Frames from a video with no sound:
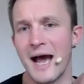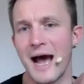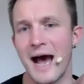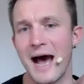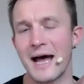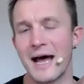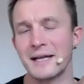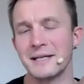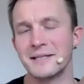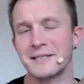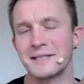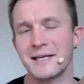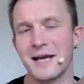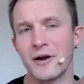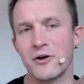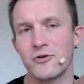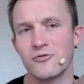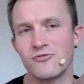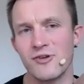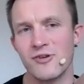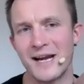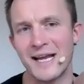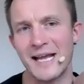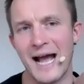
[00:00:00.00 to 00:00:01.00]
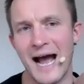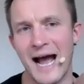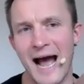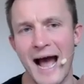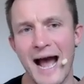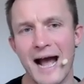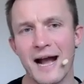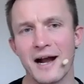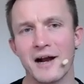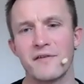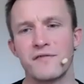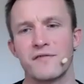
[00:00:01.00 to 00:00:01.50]
And a great
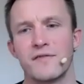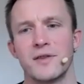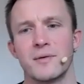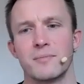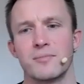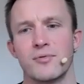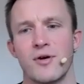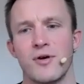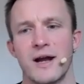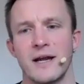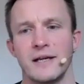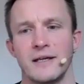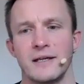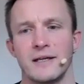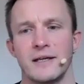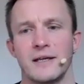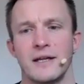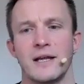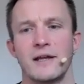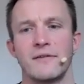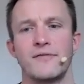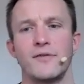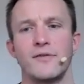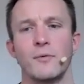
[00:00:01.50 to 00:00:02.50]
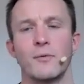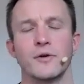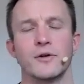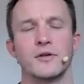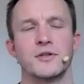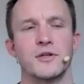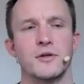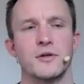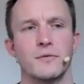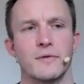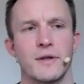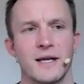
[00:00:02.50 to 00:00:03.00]
hack for the brain, if you want to
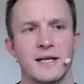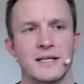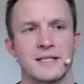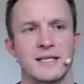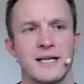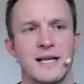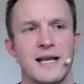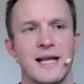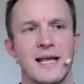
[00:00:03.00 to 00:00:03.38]
do this,